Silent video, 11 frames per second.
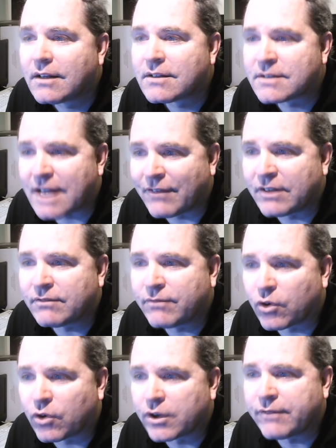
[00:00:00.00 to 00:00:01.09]

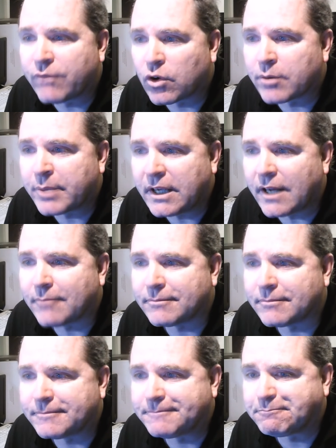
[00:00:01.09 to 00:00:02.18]
7.44
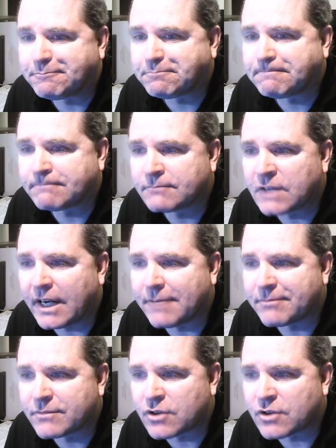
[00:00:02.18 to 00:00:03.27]
p.m. Okay,
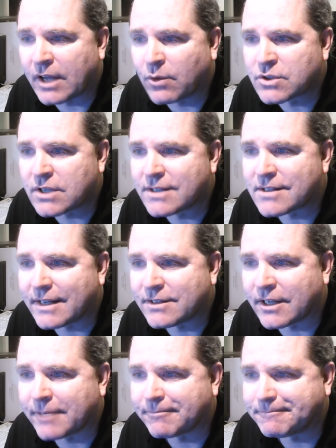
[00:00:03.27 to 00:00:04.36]
so that was sunset
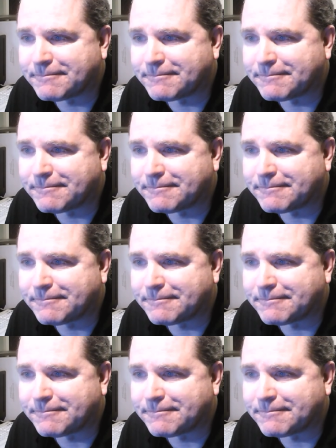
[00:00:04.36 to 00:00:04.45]
time.